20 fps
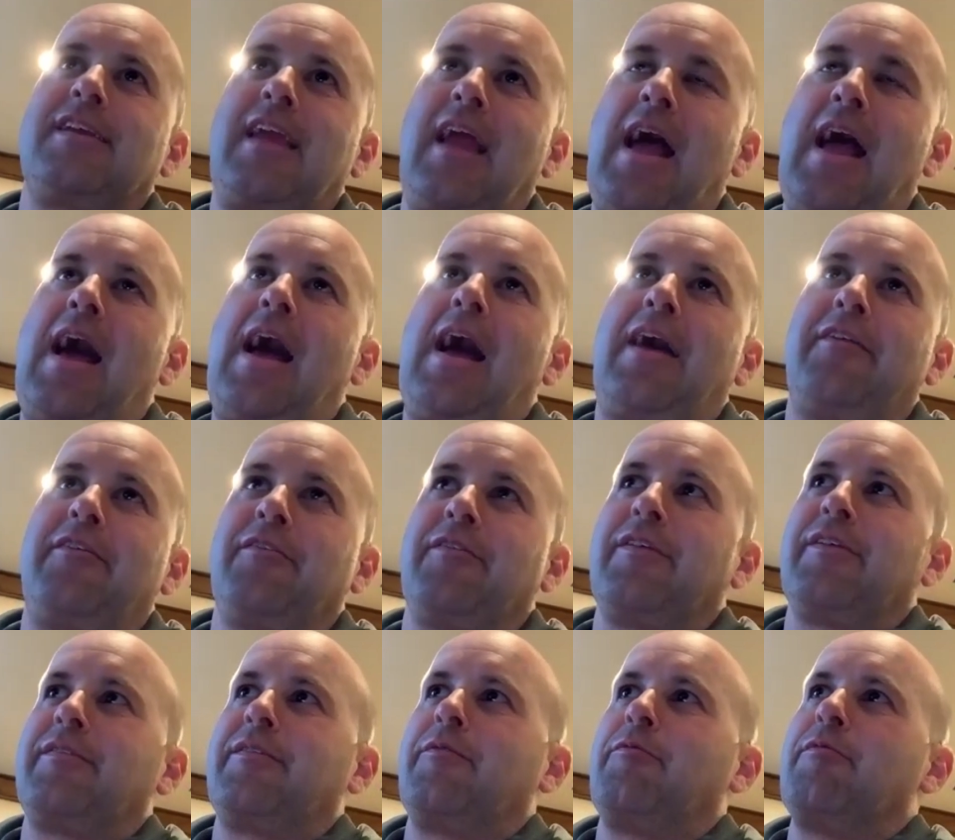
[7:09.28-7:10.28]
he had, or
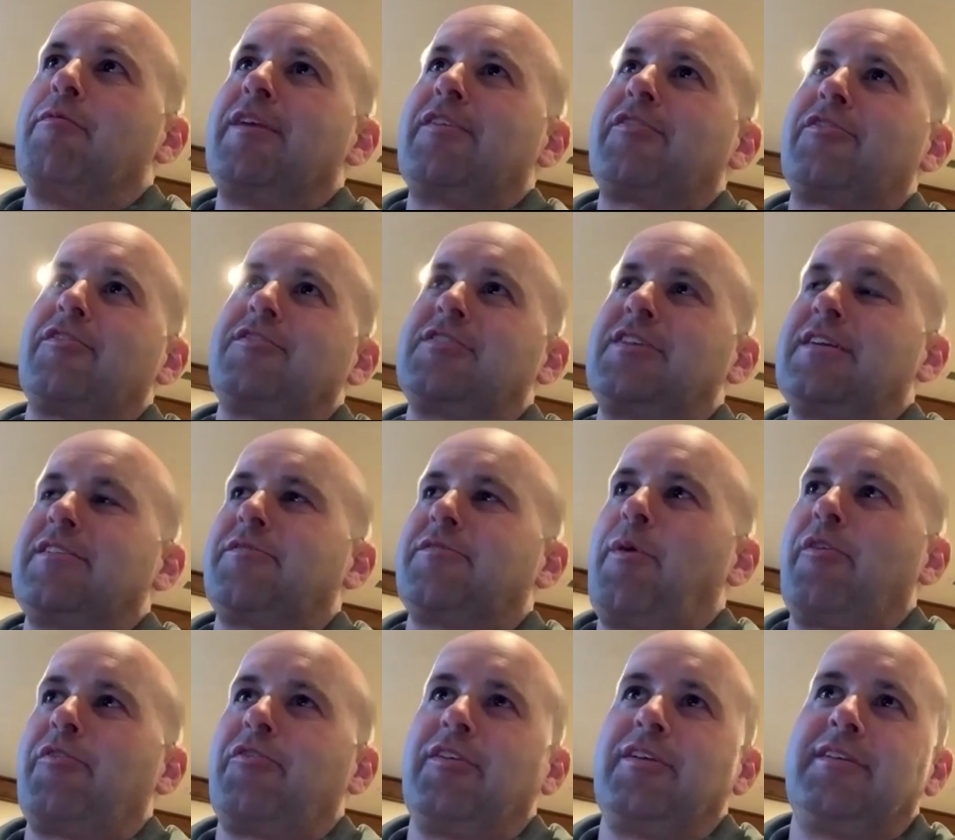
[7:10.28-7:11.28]
that the research he had
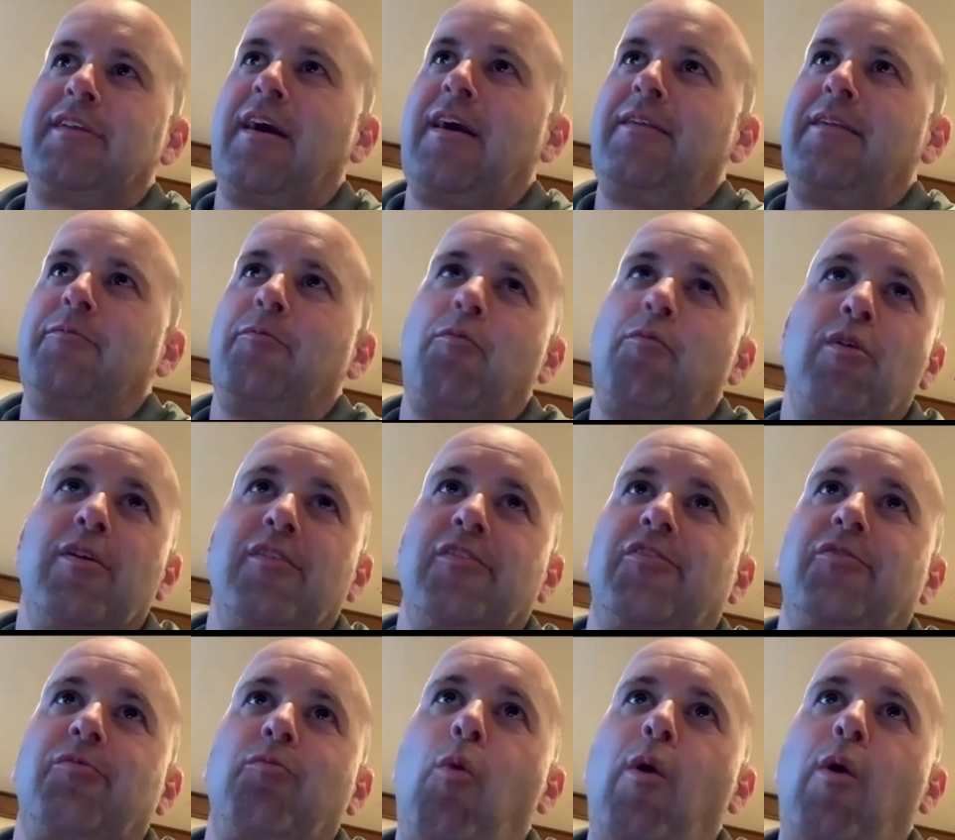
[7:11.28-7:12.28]
supposedly done,
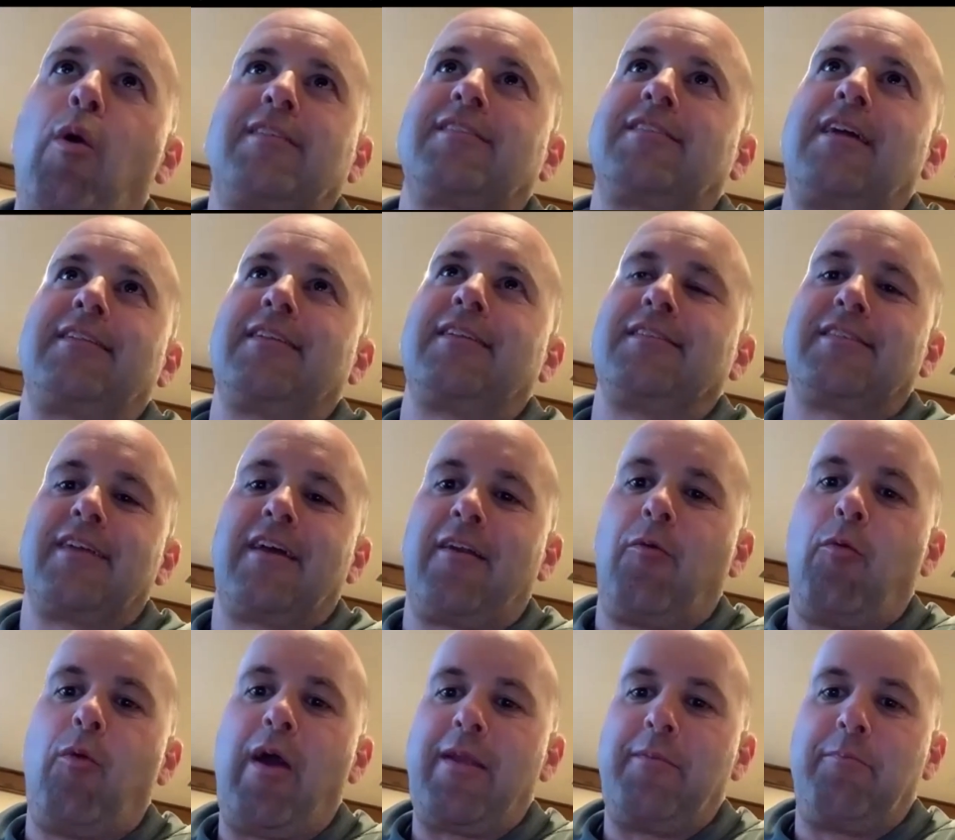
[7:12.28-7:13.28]
was one sentence on
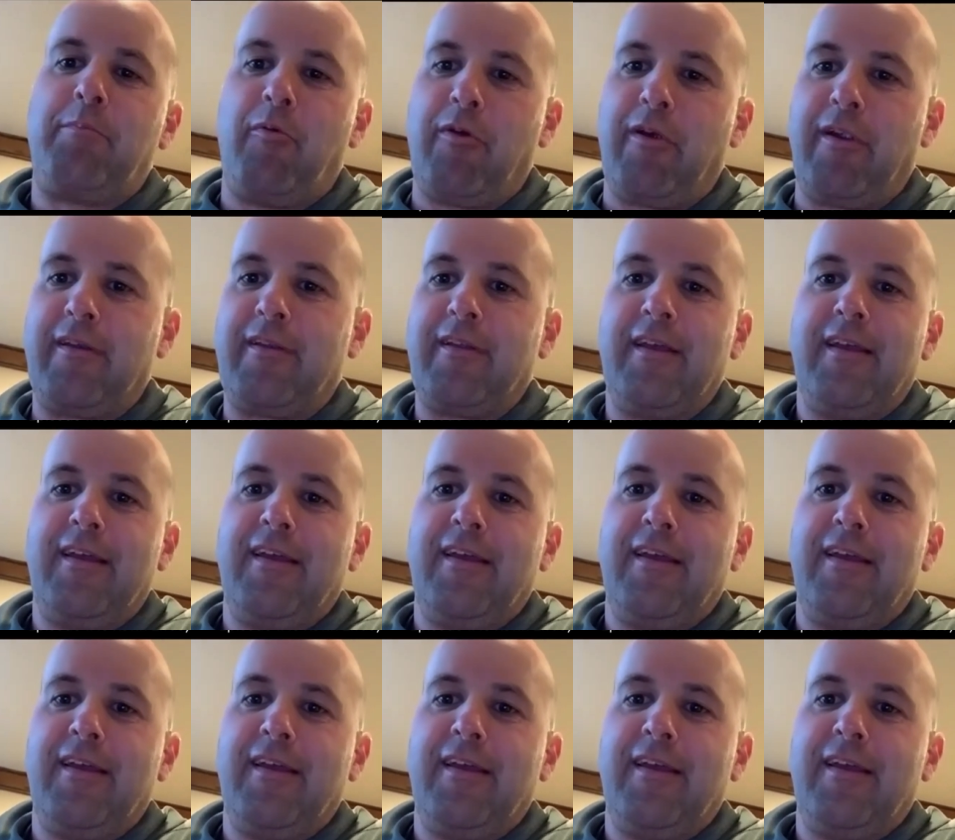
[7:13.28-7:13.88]
a whiteboard.